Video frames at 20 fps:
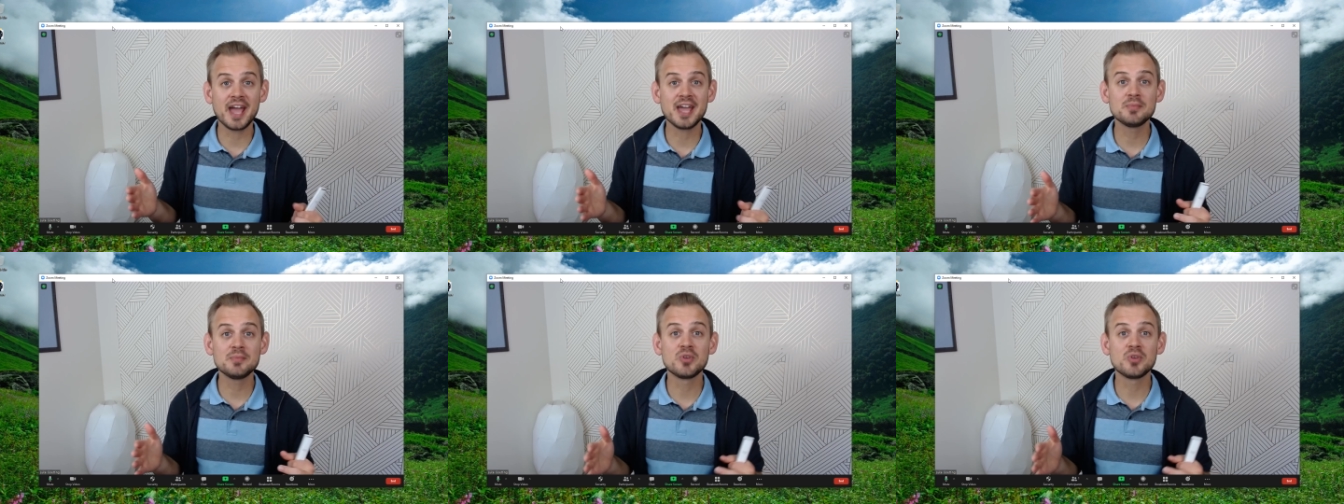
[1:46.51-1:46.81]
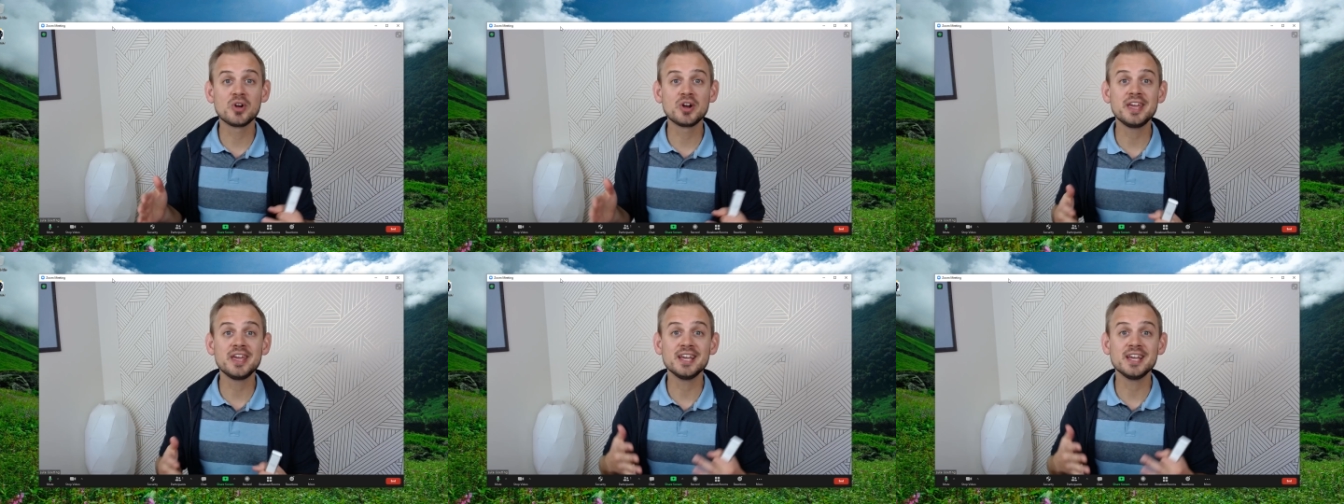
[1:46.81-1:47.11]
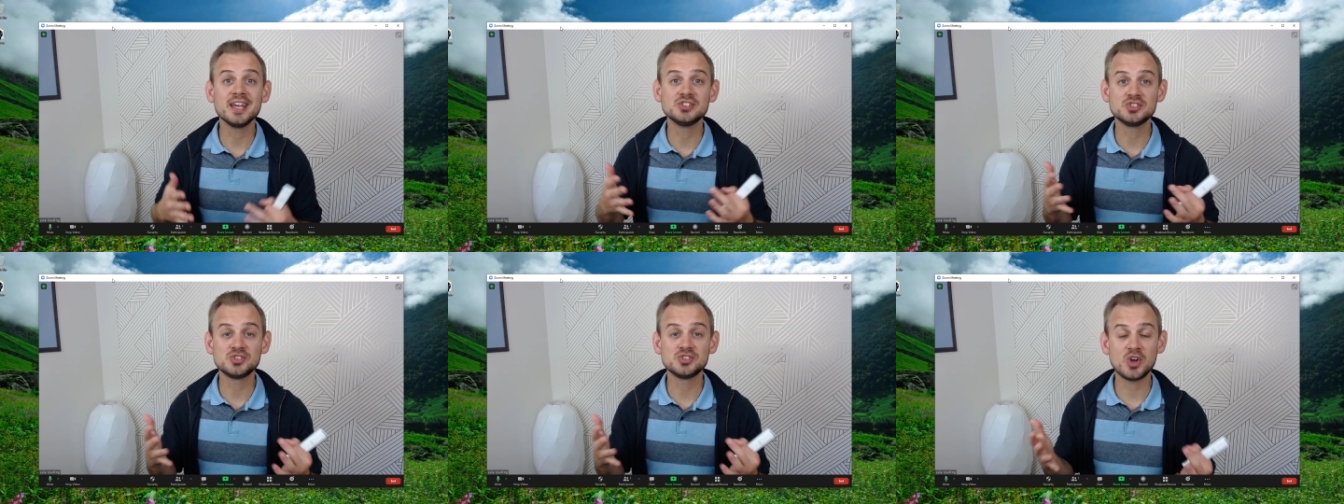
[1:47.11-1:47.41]
I am running
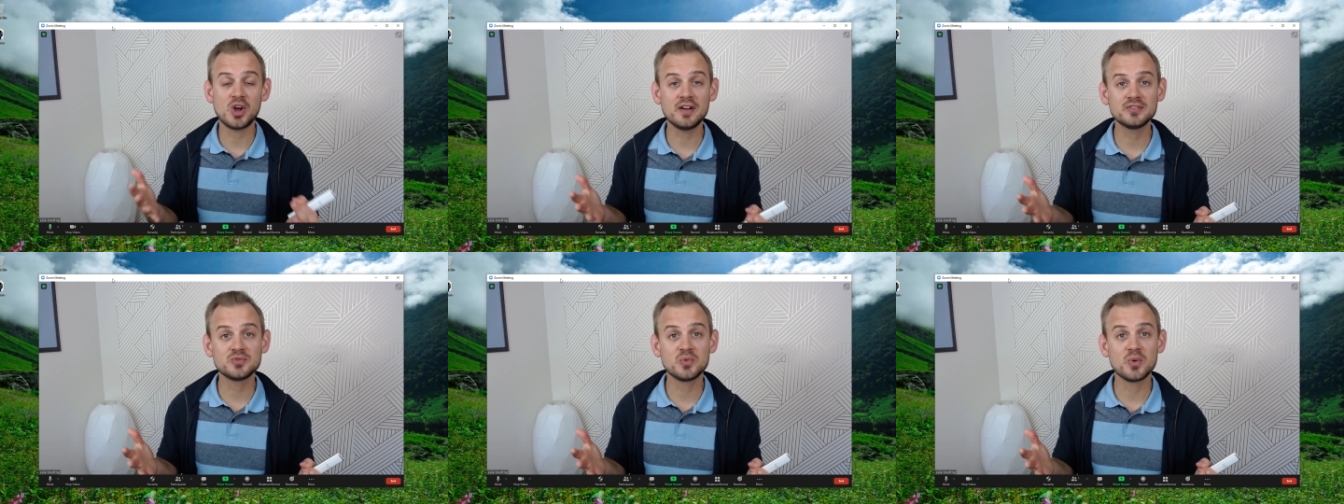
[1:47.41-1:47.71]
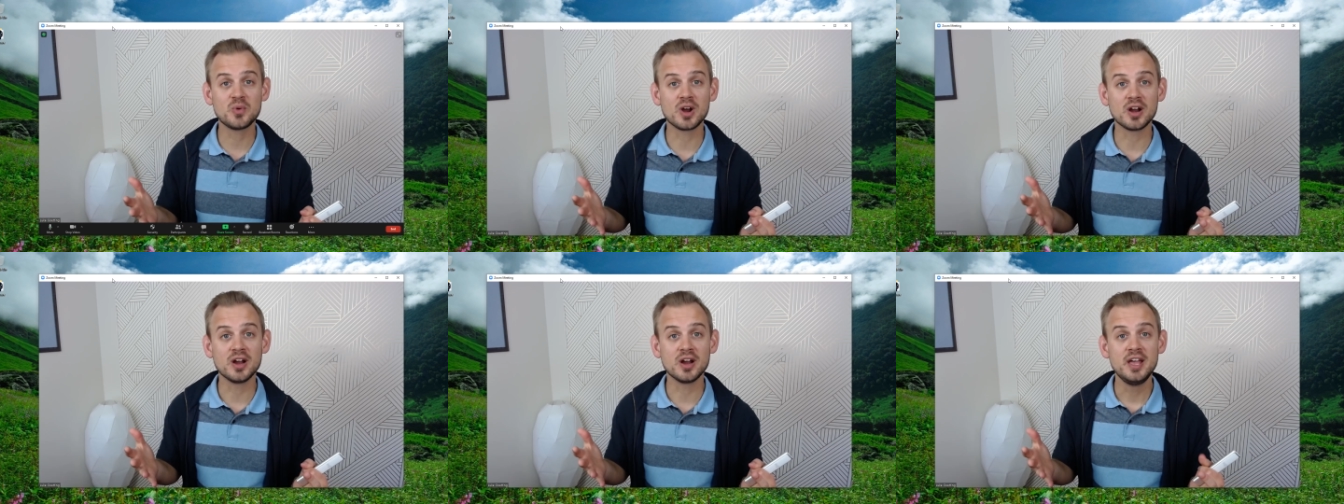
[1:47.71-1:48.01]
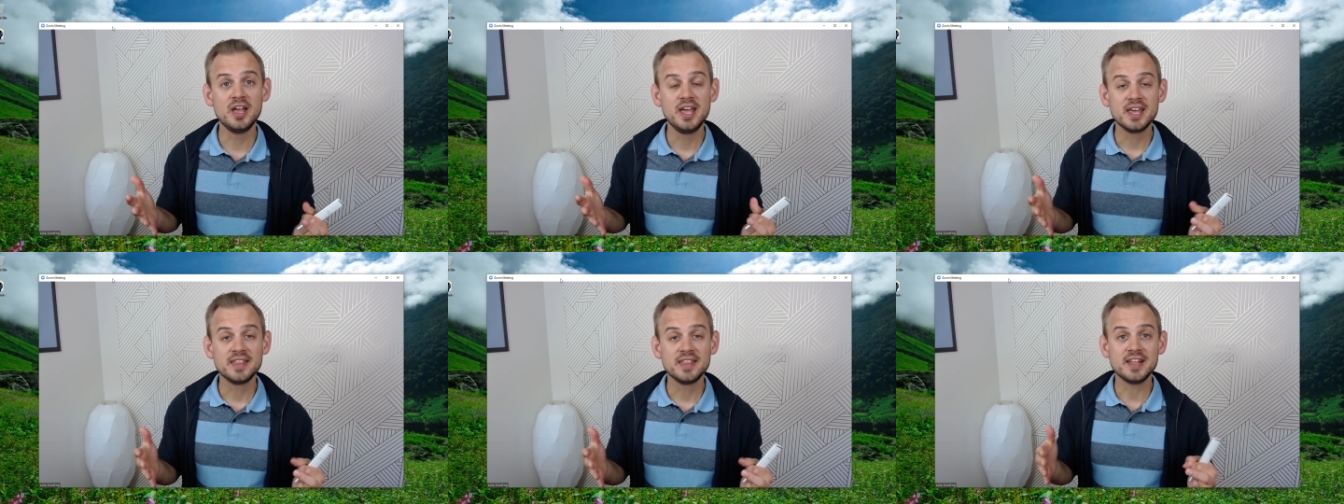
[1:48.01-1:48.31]
a software
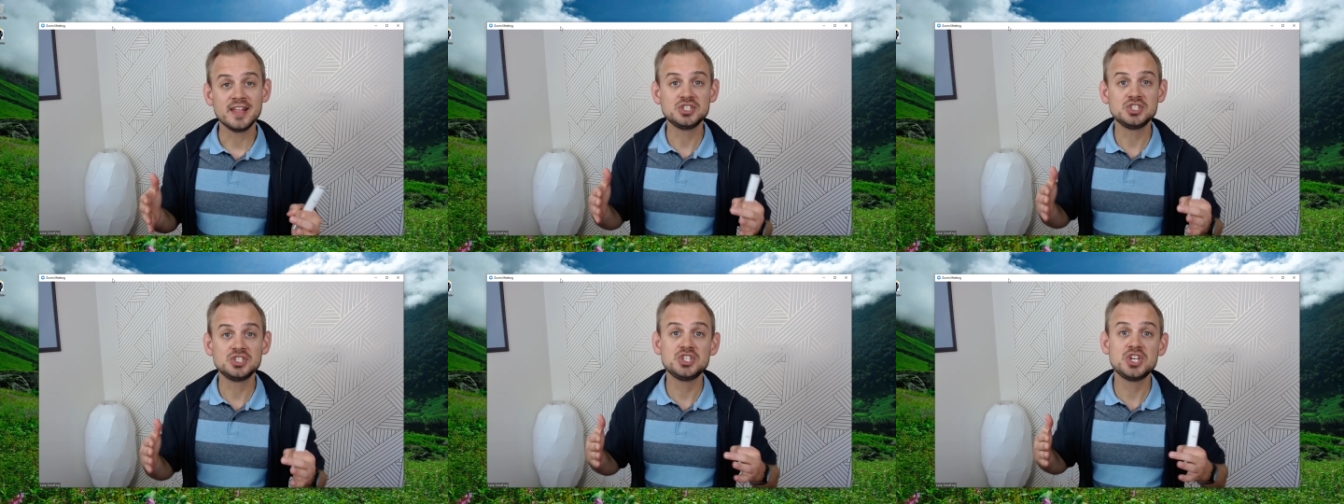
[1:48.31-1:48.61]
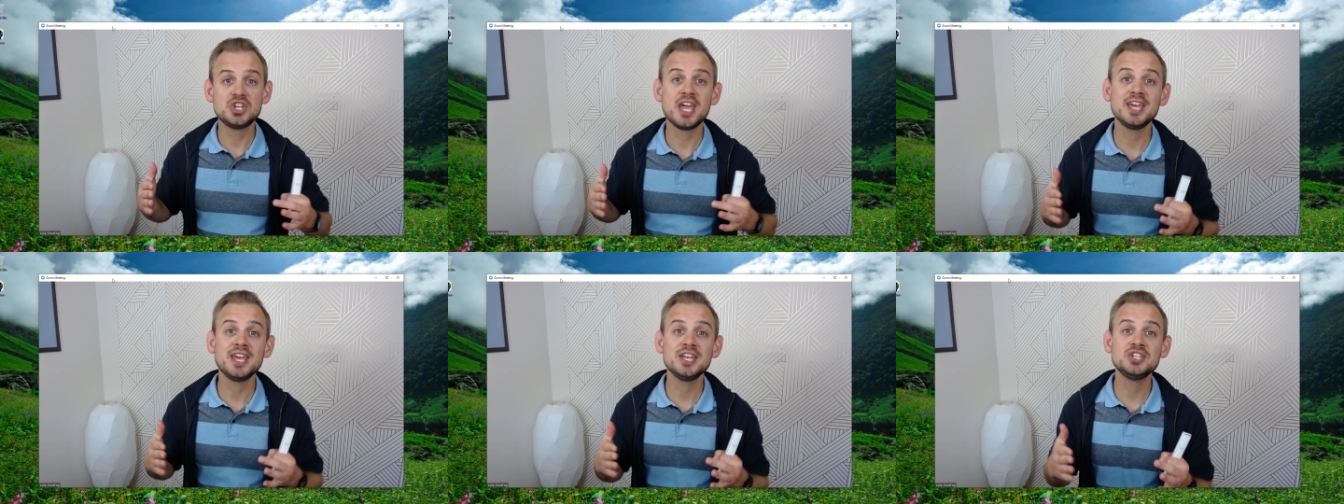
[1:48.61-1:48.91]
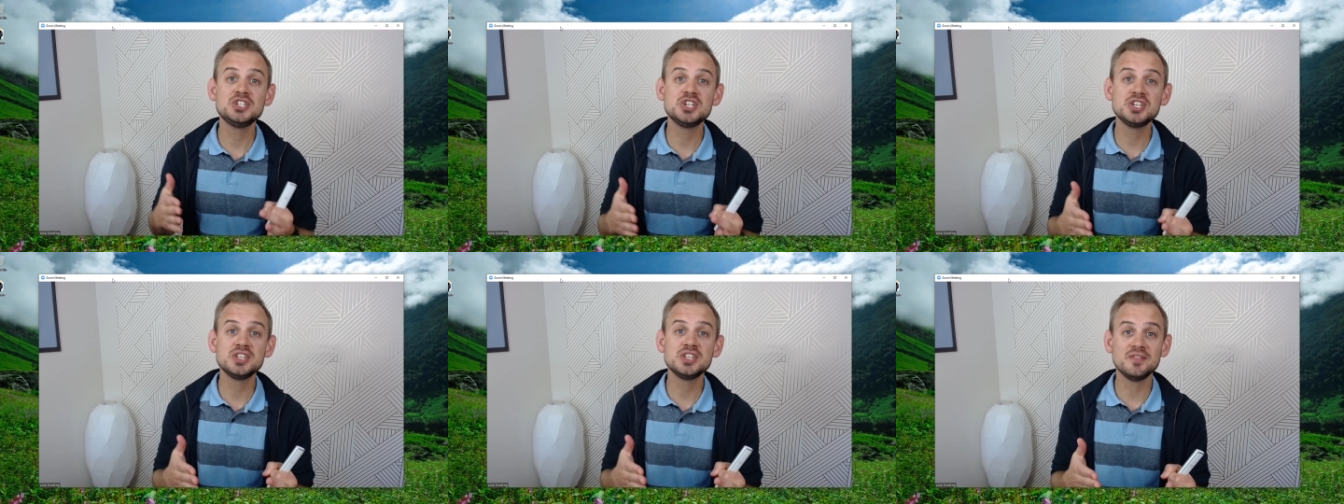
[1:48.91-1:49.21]
that's
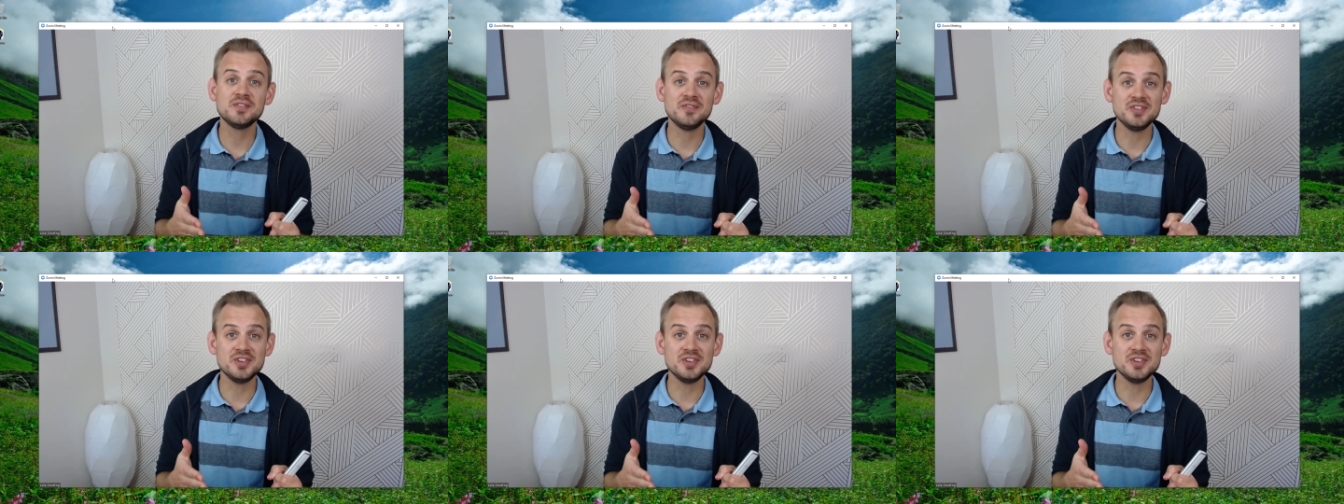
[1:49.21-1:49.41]
changing the